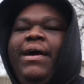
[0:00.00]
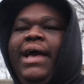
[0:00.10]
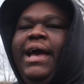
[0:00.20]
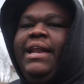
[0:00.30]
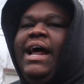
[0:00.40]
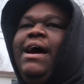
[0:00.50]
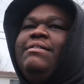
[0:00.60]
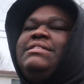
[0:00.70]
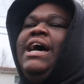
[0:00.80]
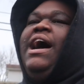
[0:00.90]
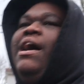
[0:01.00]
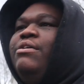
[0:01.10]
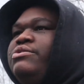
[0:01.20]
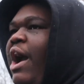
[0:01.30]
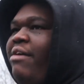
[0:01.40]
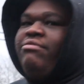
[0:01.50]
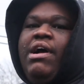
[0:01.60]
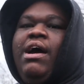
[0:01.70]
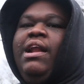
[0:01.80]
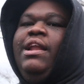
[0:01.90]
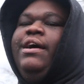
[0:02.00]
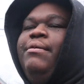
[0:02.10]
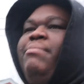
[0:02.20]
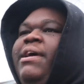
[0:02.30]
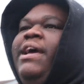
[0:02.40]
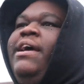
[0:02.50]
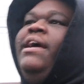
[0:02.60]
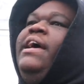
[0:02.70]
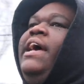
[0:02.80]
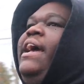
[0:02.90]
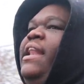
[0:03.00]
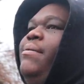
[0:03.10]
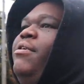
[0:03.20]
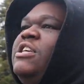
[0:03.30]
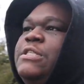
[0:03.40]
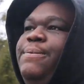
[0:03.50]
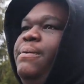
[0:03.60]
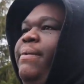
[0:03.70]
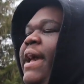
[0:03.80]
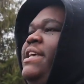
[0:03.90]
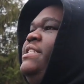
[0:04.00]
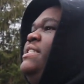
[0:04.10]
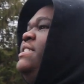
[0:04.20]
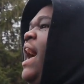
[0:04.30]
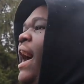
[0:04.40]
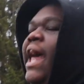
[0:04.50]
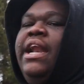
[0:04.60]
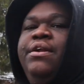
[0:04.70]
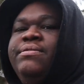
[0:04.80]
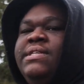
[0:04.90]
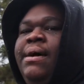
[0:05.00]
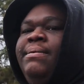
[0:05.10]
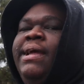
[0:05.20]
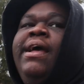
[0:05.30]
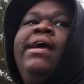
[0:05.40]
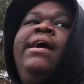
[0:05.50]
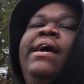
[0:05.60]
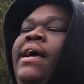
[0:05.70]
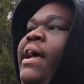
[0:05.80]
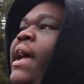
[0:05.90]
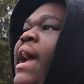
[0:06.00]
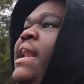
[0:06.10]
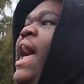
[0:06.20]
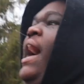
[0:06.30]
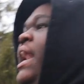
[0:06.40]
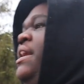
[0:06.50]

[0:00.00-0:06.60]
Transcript: head downtown, drive around a little bit, and then we gonna split ways since Ty gotta do something and I gotta